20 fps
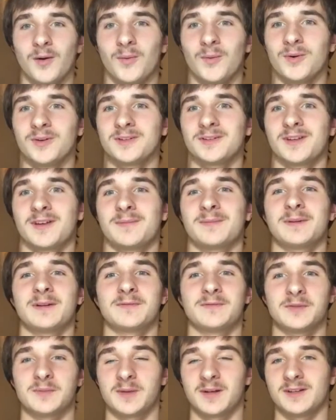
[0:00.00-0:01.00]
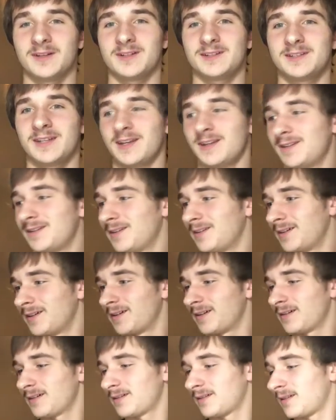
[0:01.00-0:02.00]
What's up, everybody? It's Aiden
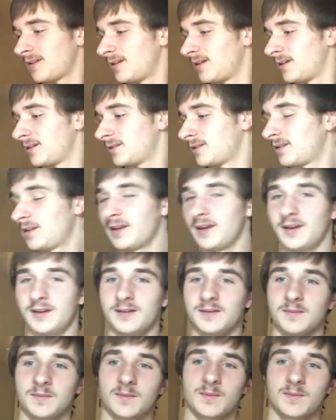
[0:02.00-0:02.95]
here. Today,